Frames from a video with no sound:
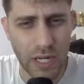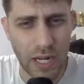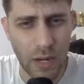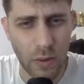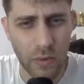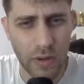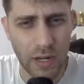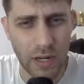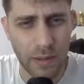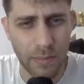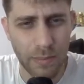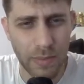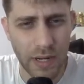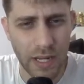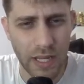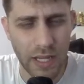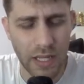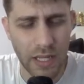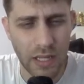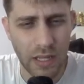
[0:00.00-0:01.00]
how can I
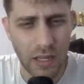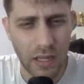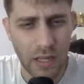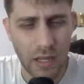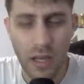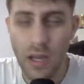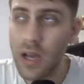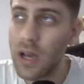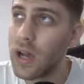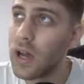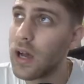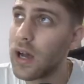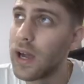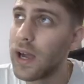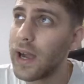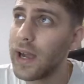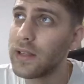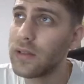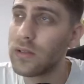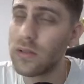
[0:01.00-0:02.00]
play?
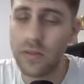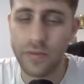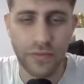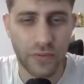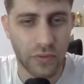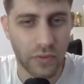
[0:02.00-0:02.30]
I thought like